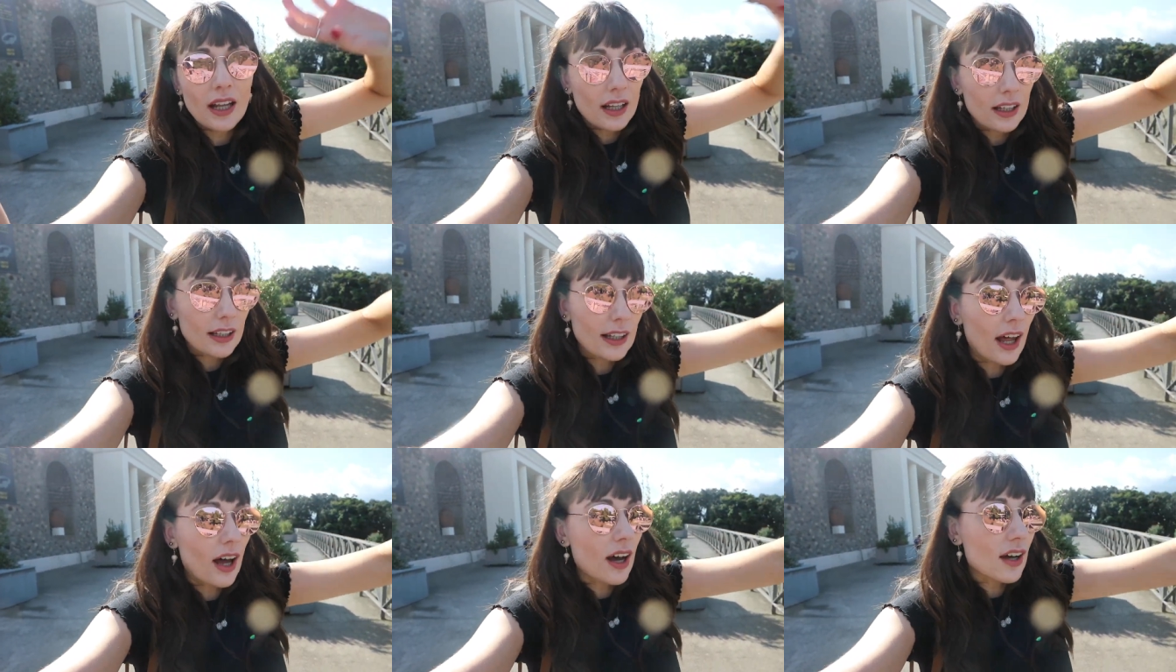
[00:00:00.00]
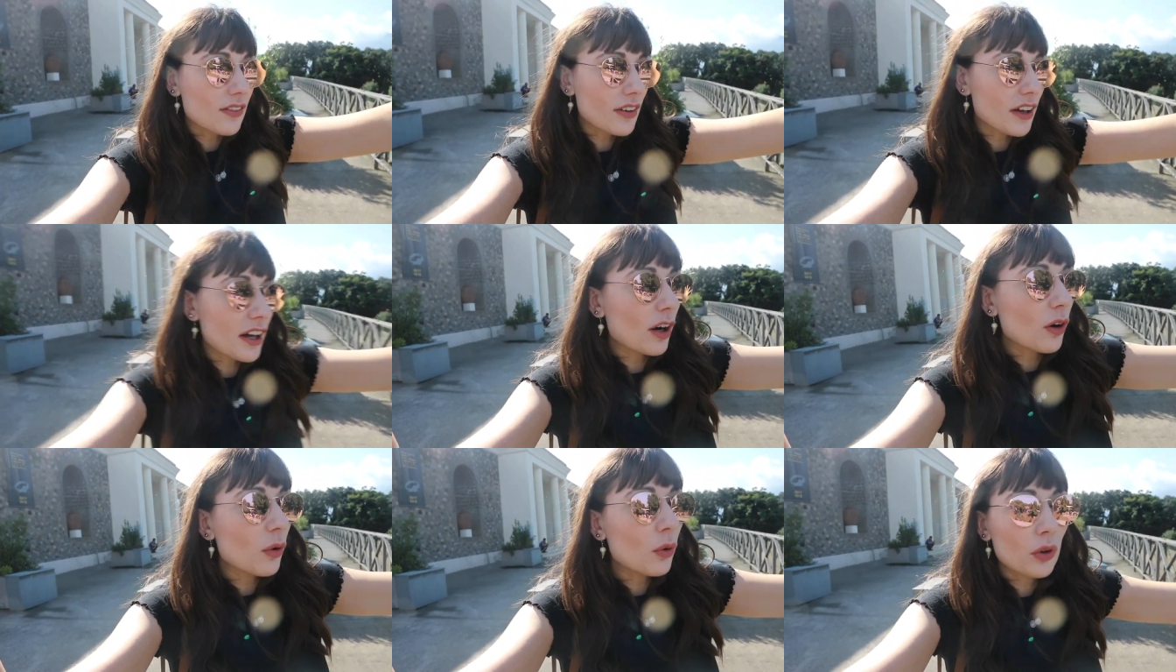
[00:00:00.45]

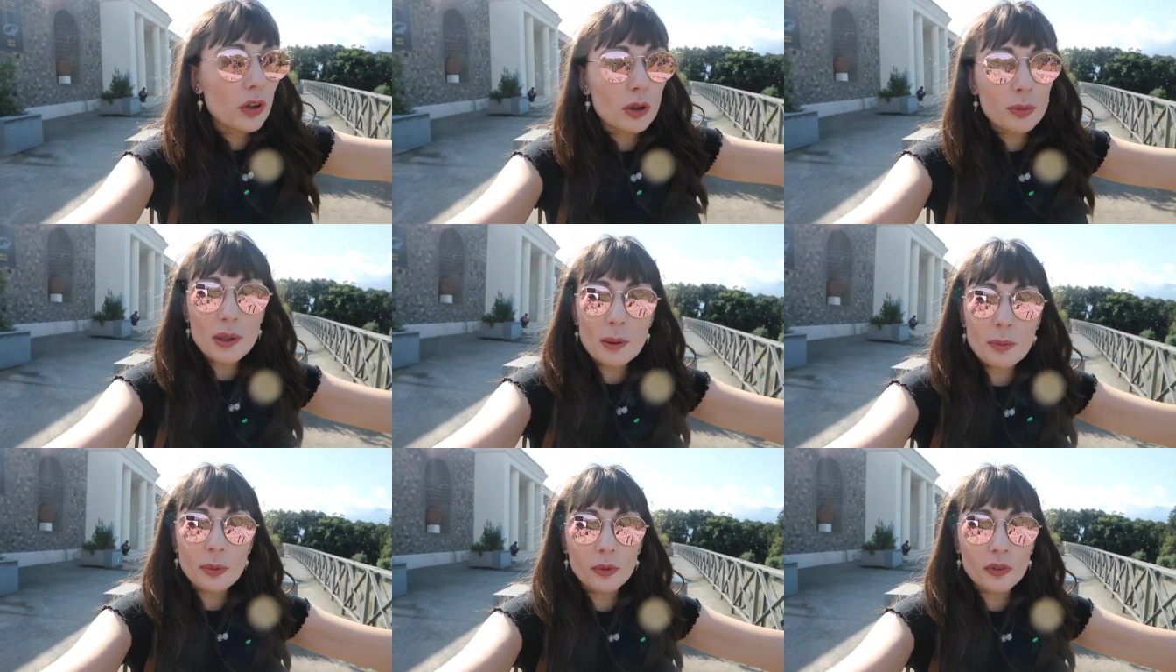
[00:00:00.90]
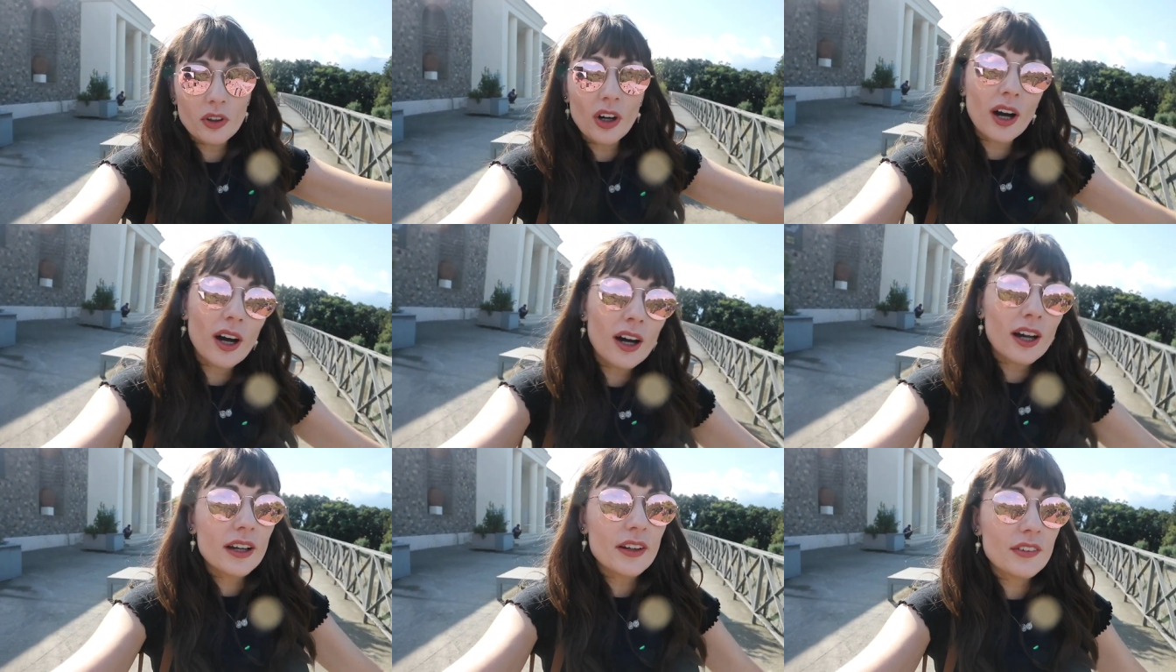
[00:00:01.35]
lava, all the people
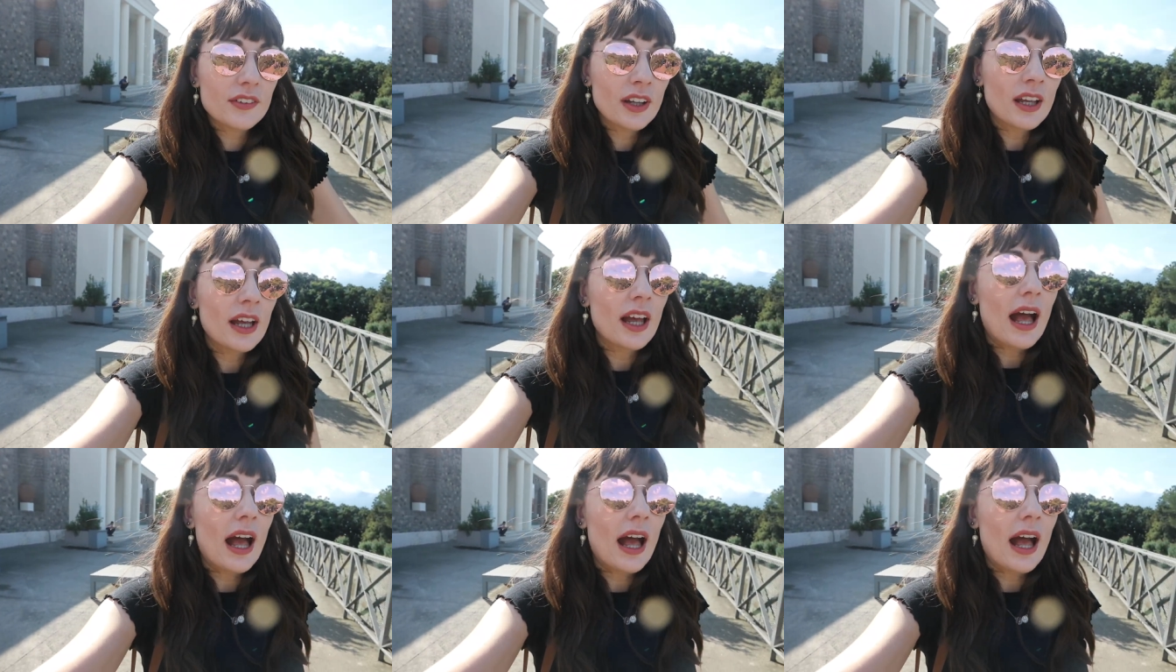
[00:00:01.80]
died